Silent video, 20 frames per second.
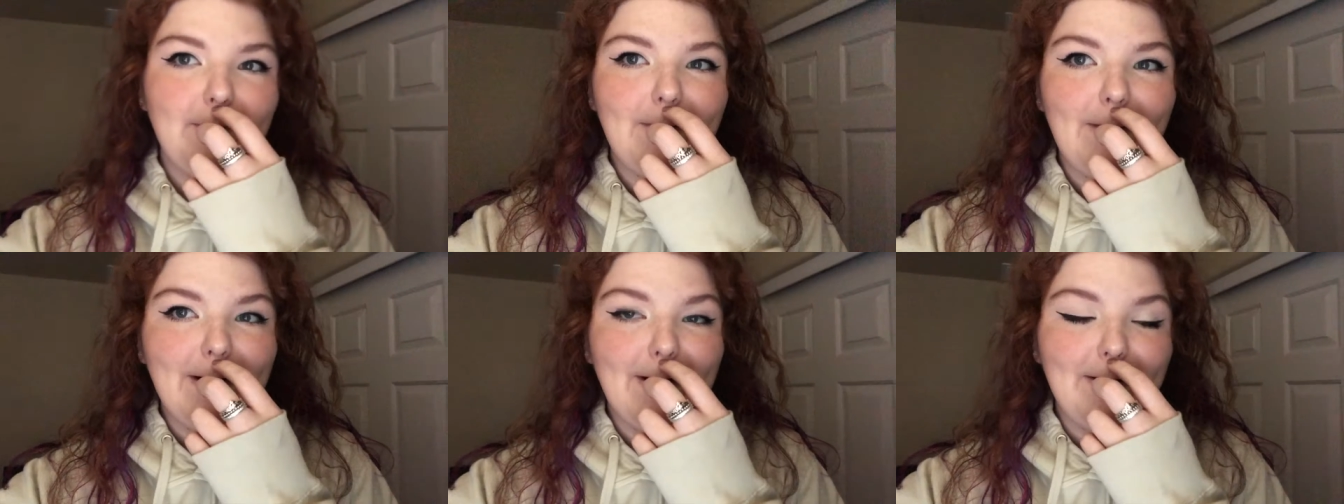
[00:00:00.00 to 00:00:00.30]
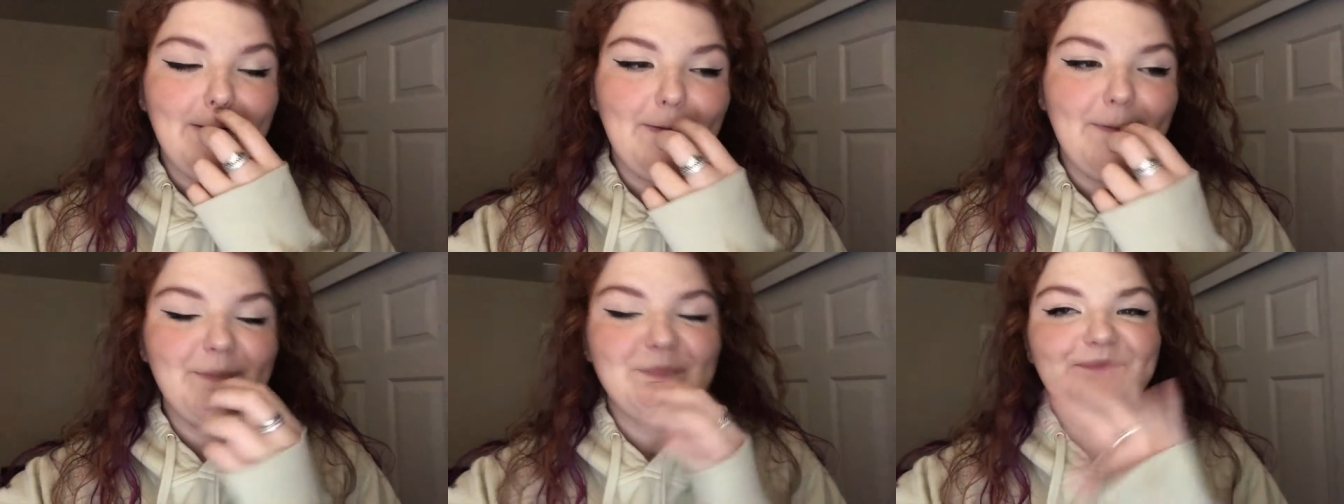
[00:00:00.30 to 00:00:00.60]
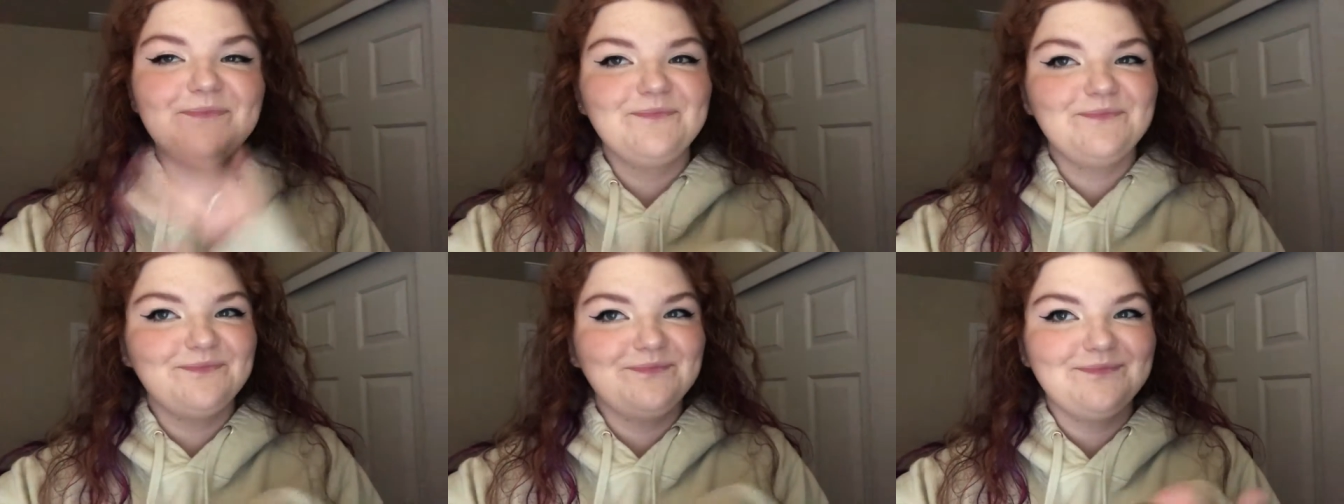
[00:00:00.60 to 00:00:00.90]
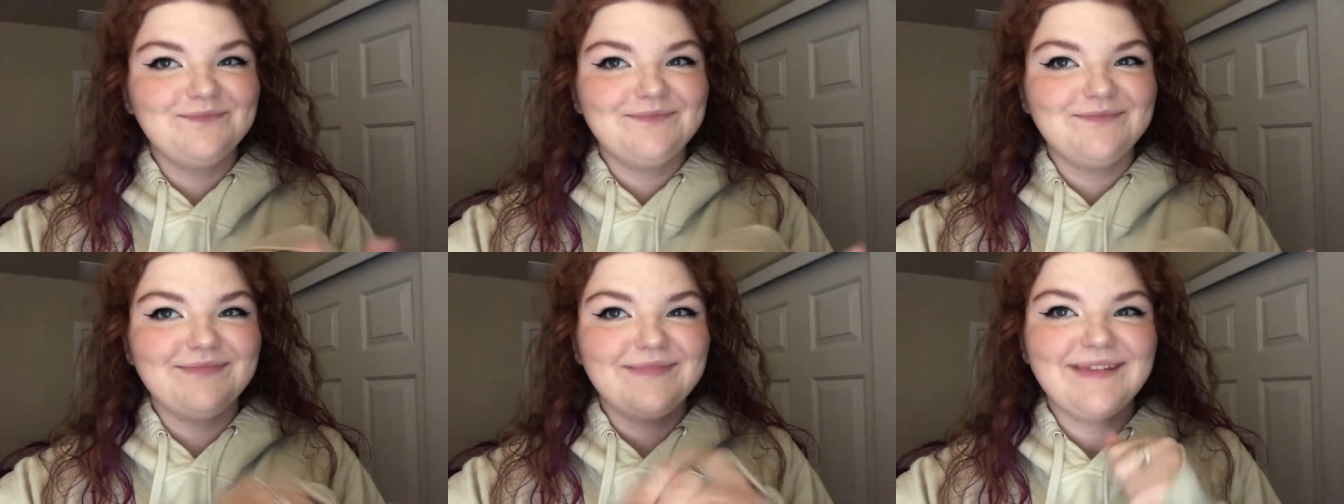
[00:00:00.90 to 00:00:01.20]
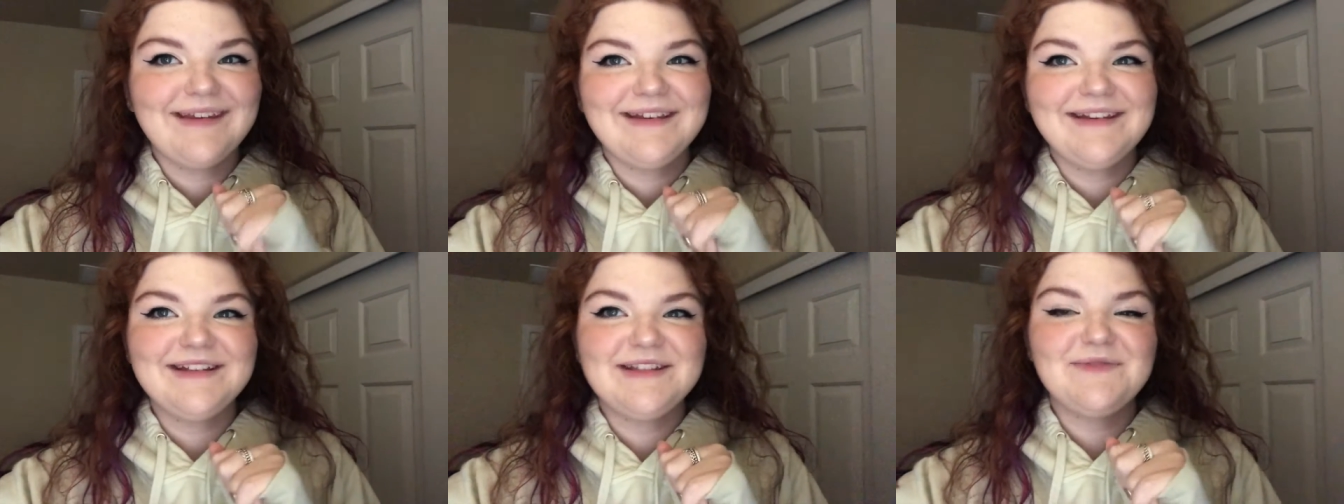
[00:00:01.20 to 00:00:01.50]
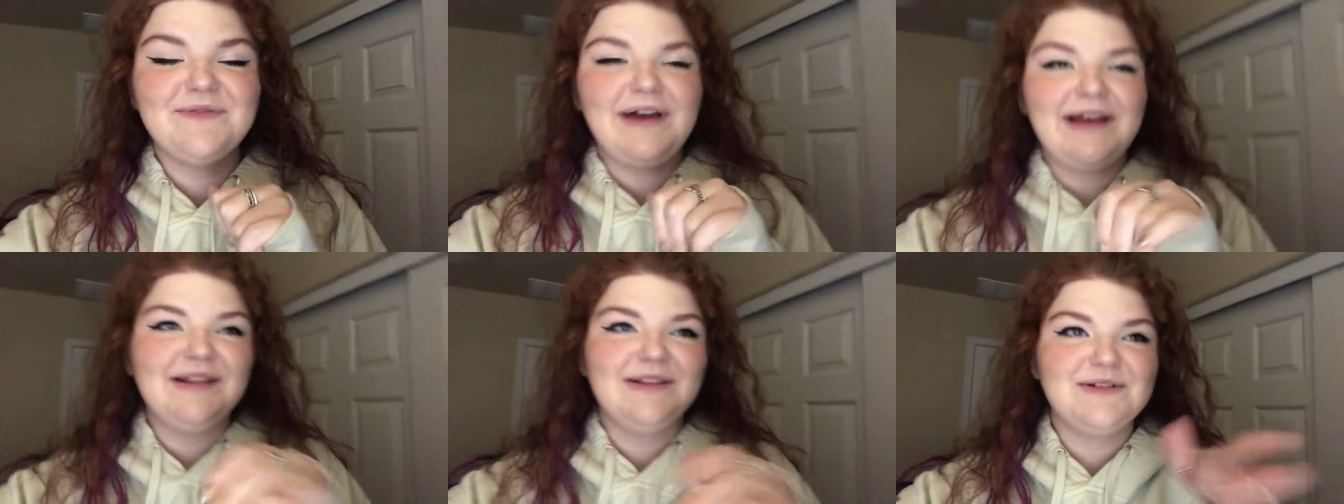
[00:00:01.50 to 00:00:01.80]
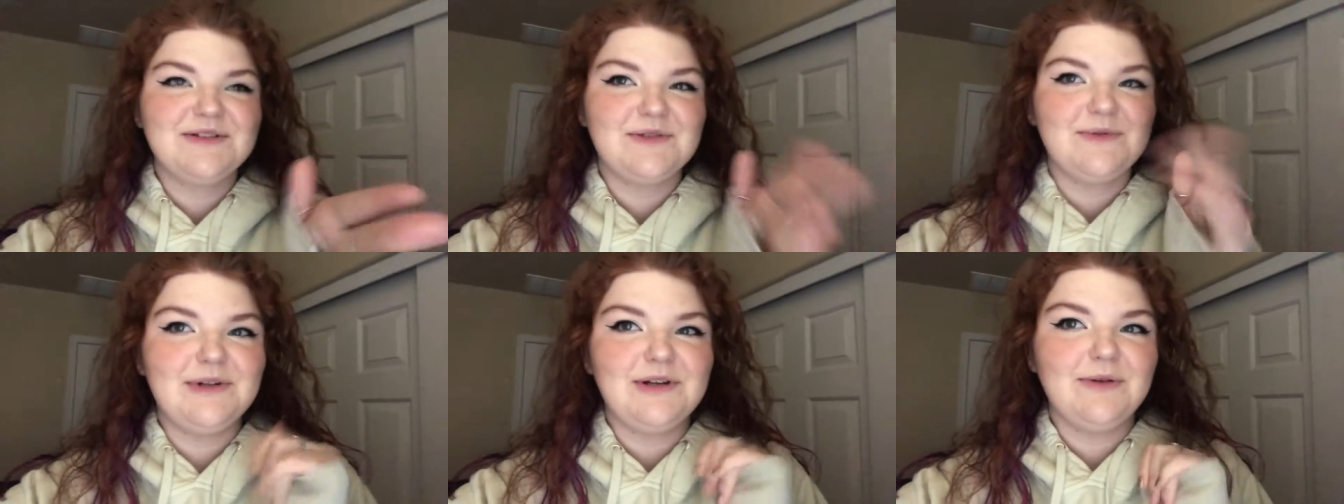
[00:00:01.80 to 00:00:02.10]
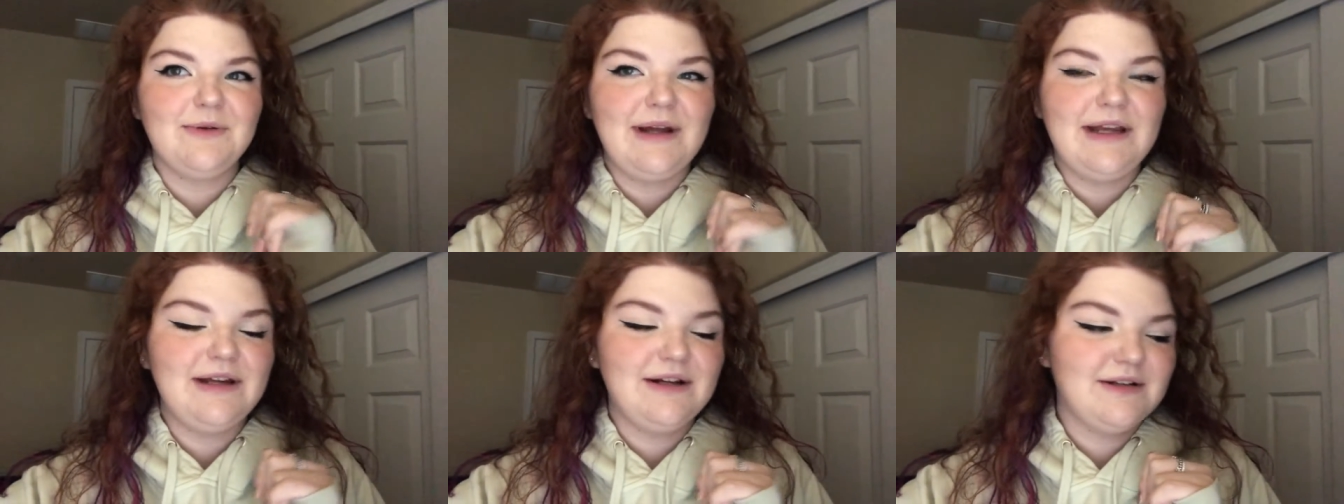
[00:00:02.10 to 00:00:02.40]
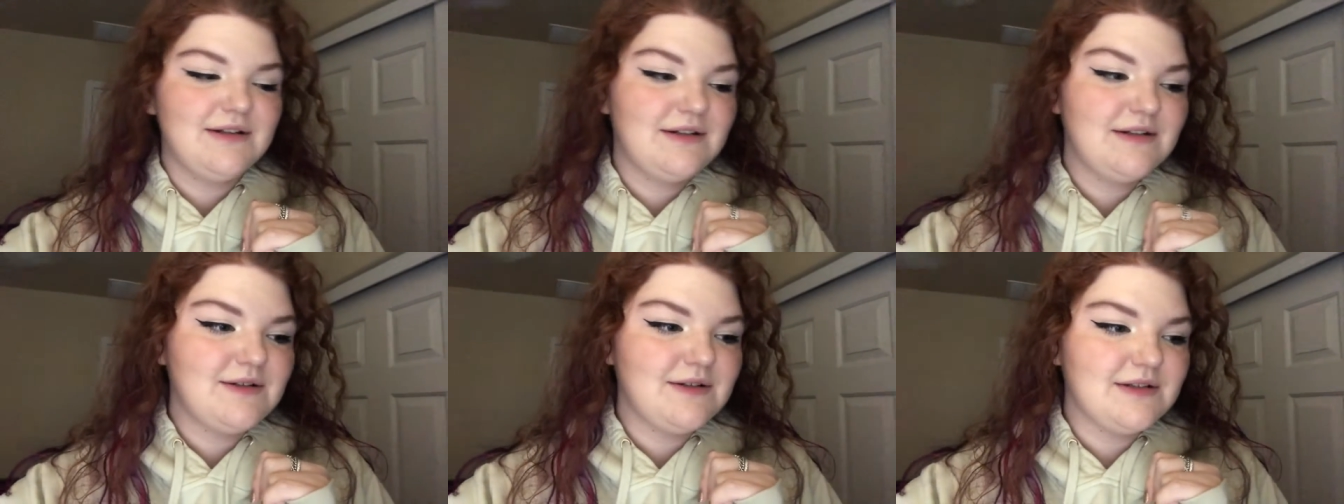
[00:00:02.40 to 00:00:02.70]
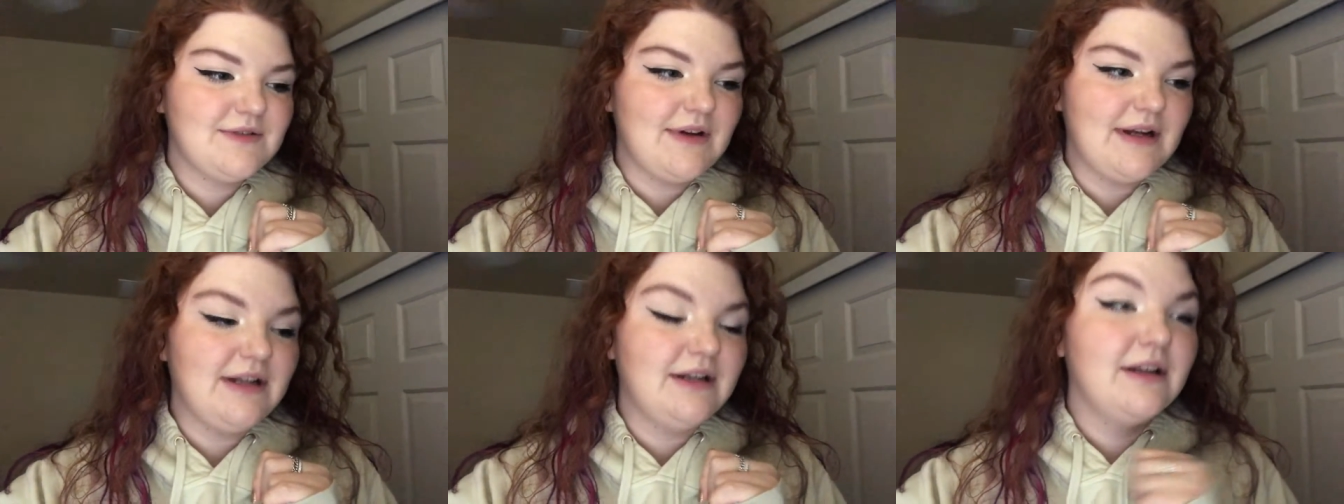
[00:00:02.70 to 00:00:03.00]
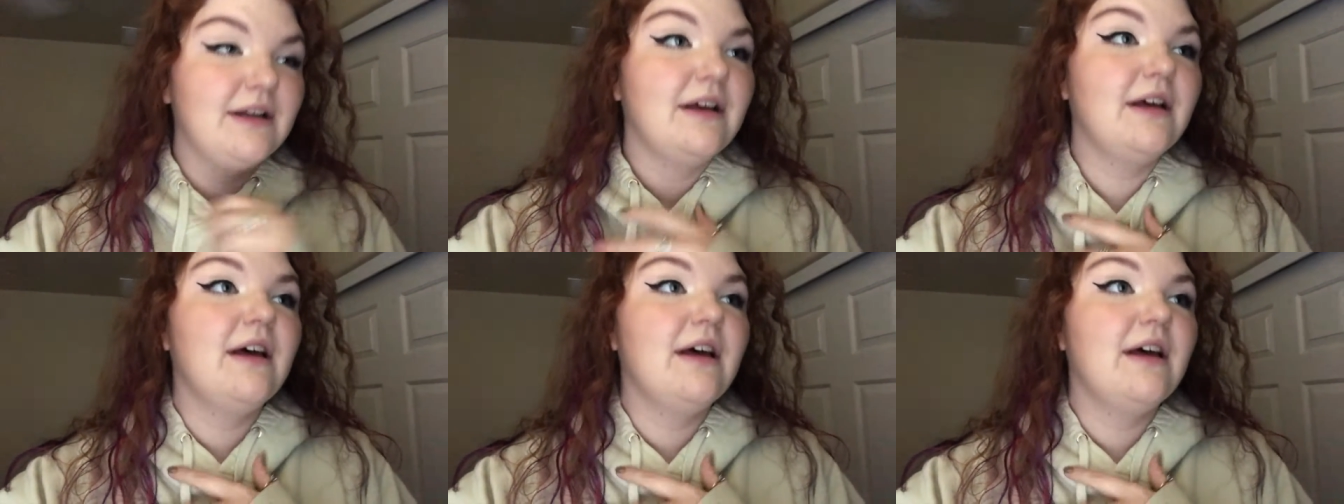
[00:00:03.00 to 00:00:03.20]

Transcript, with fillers: but it's fine. There's a window right here, so it's fine.